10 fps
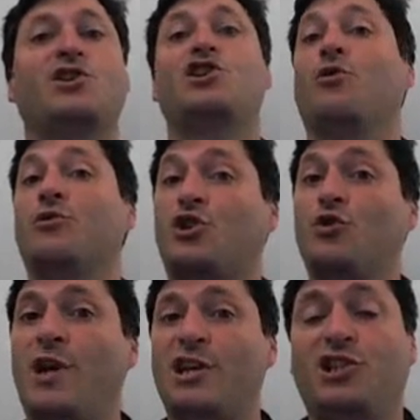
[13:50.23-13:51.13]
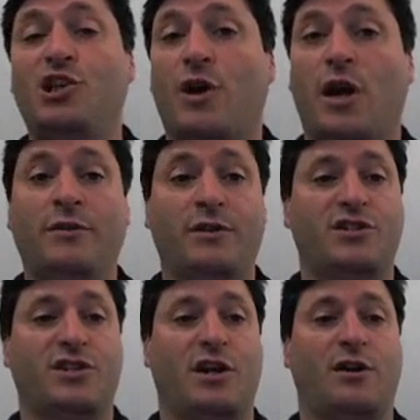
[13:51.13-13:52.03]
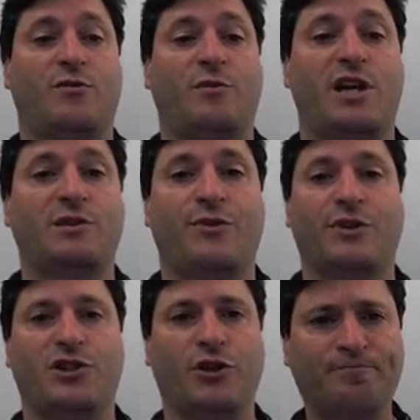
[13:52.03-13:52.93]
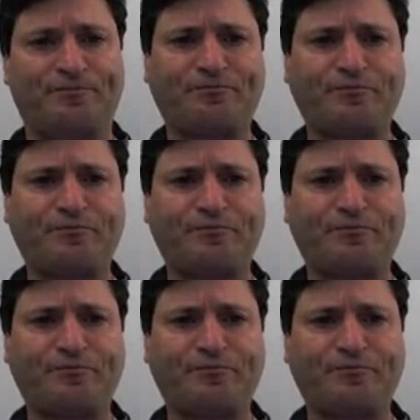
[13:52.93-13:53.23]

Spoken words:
So scrutinizing the URL is one possible thing to do.